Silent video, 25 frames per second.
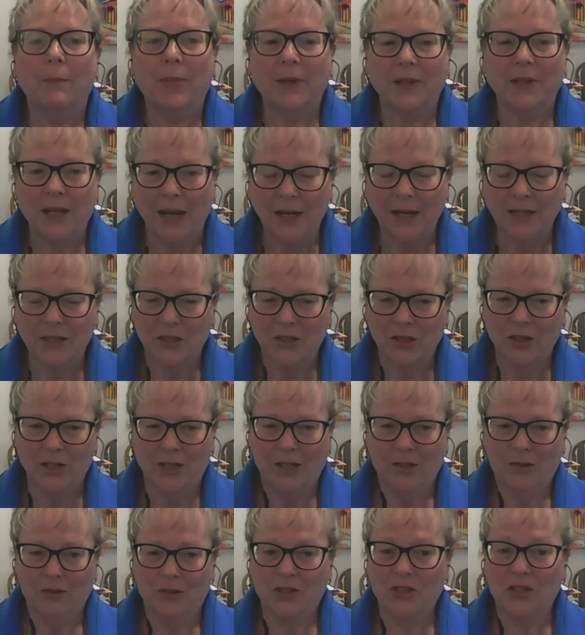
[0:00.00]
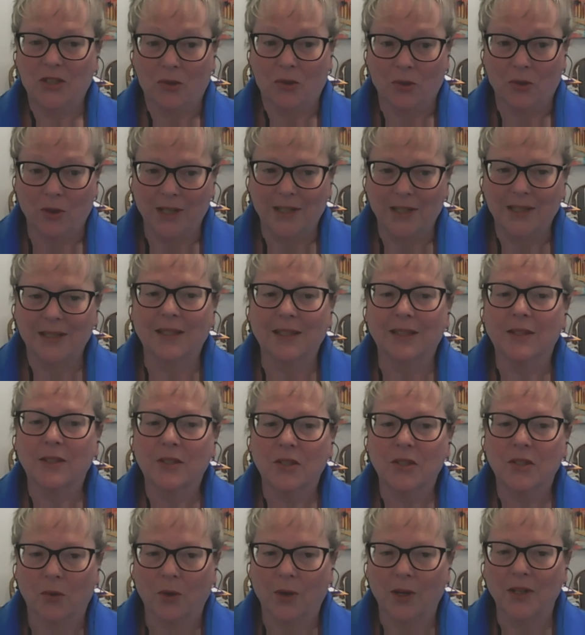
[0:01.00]
But then I started to hear the stories, and the
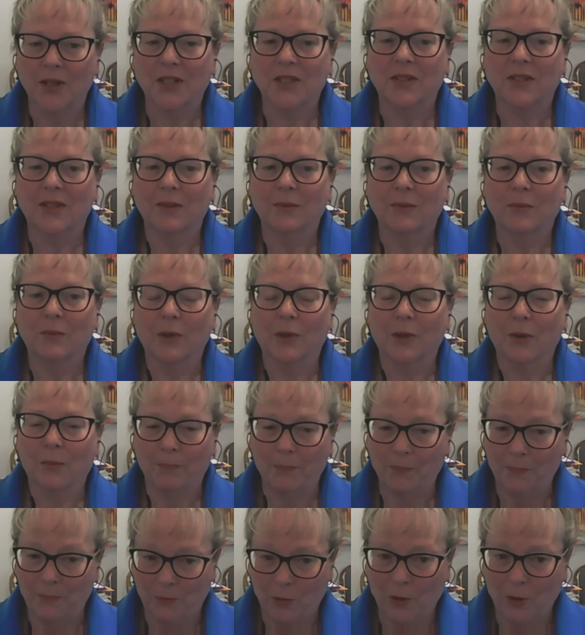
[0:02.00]
stories were